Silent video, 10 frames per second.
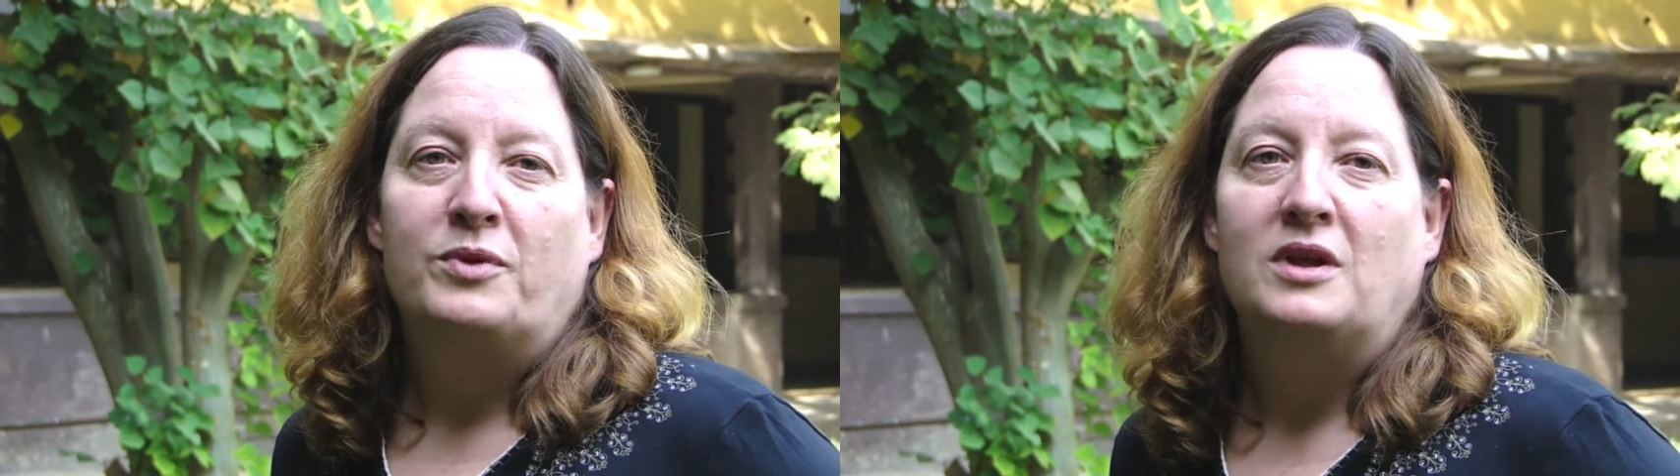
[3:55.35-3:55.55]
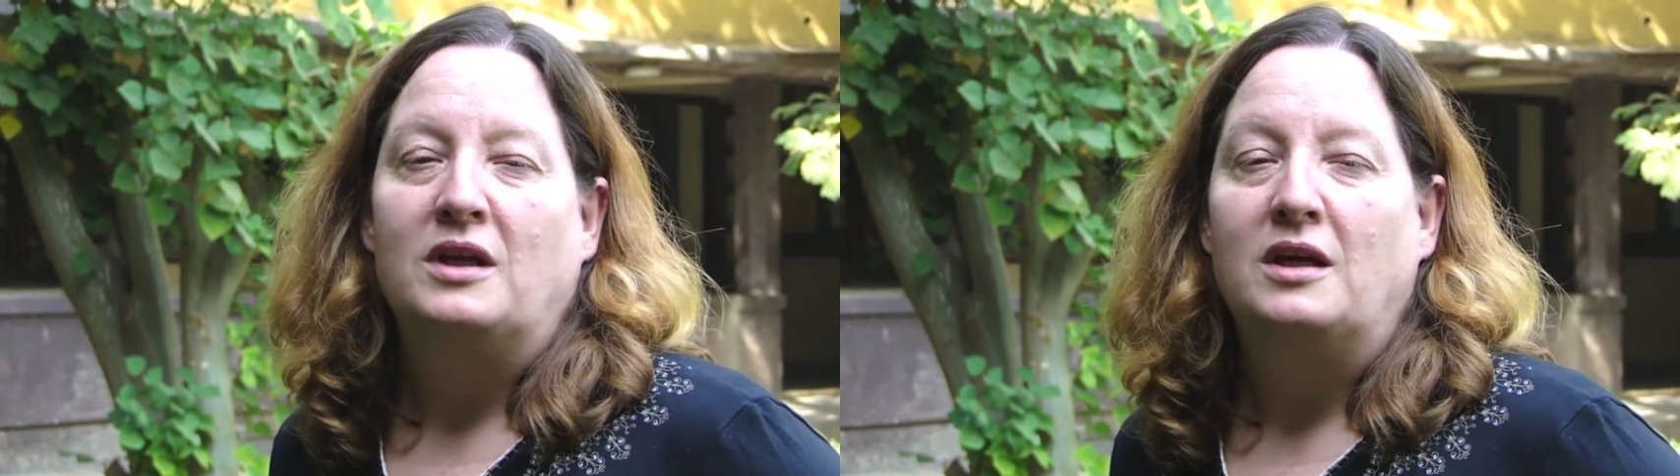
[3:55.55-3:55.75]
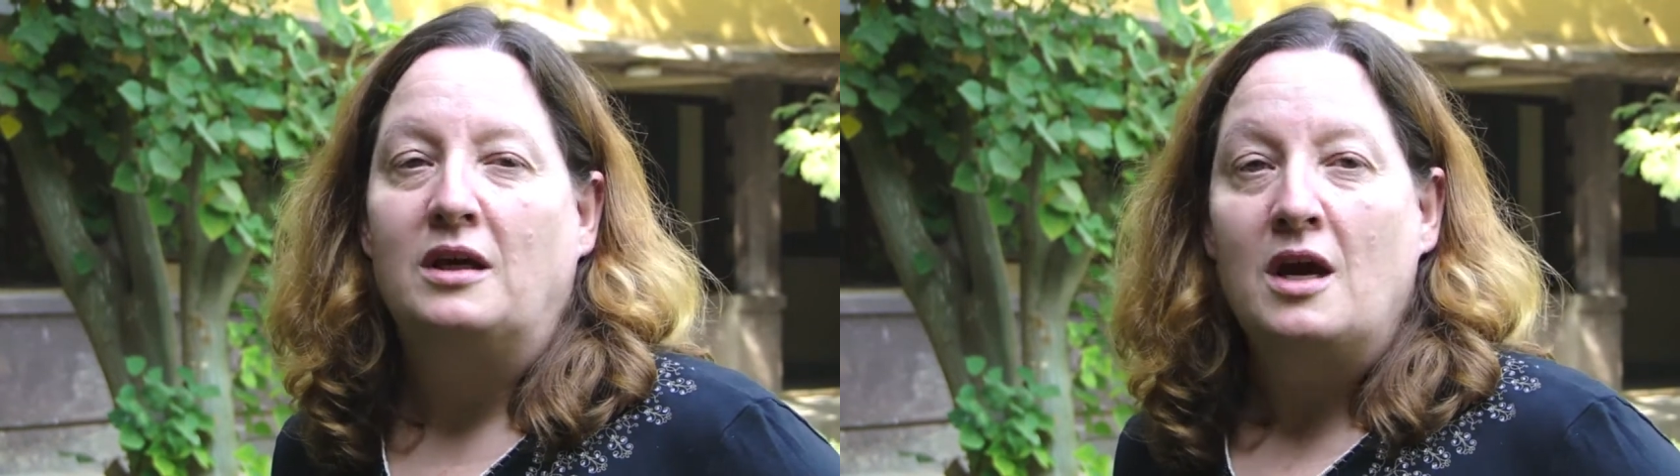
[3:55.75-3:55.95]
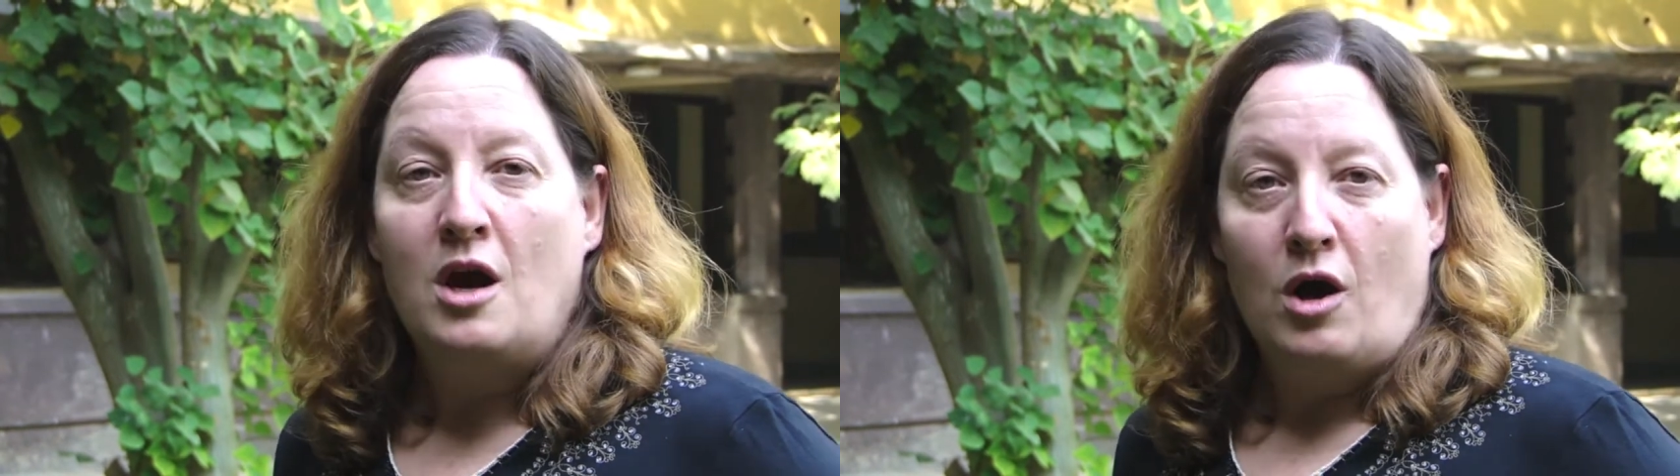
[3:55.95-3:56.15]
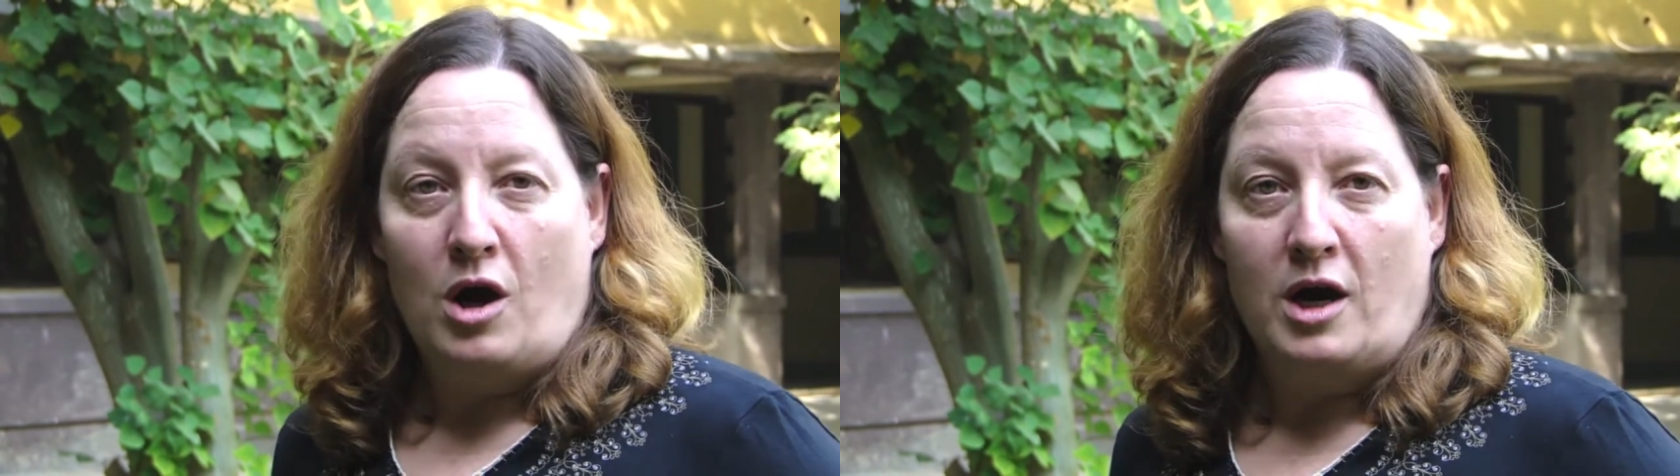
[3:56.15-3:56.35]

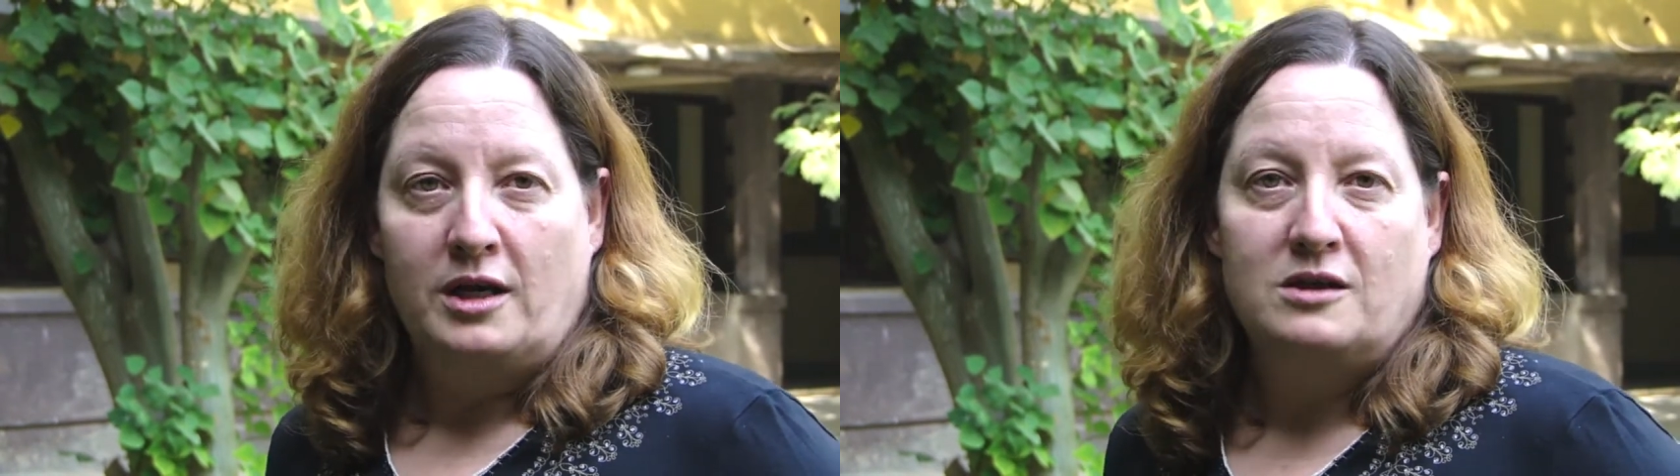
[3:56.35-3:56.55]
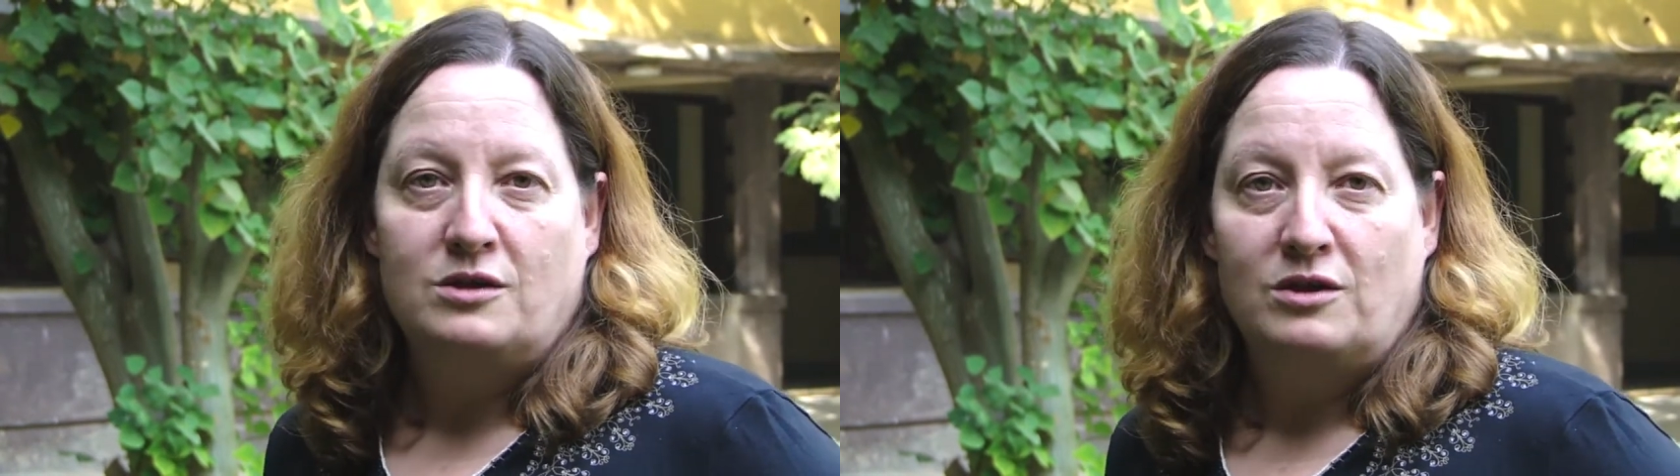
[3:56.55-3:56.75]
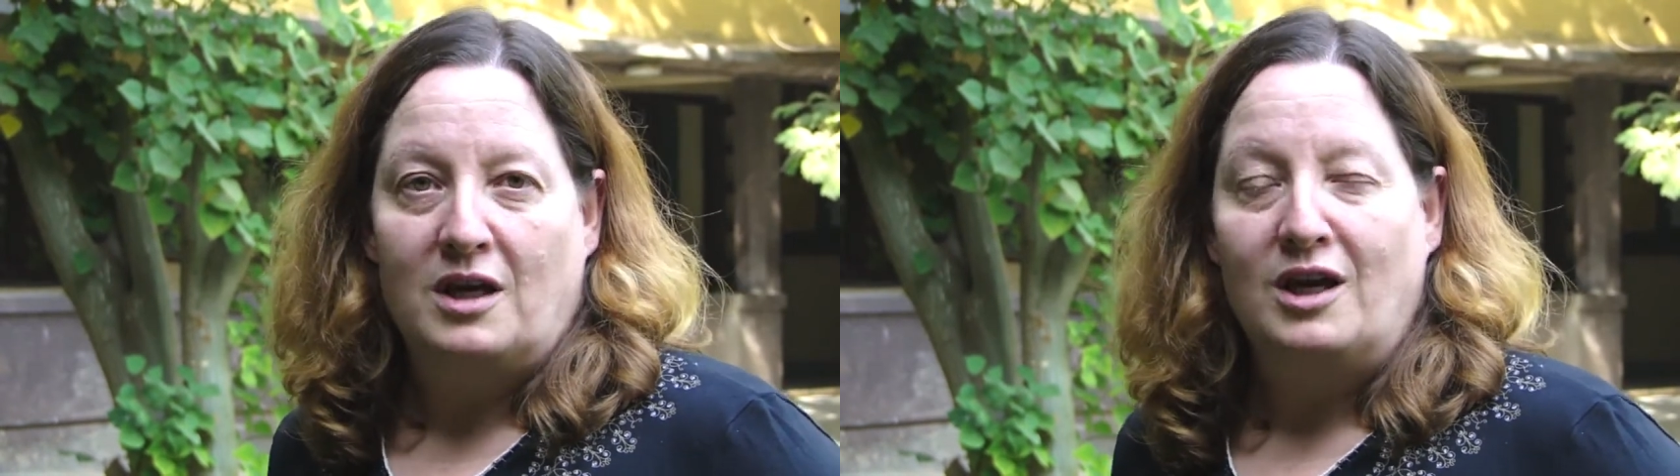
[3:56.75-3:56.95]
the audience or the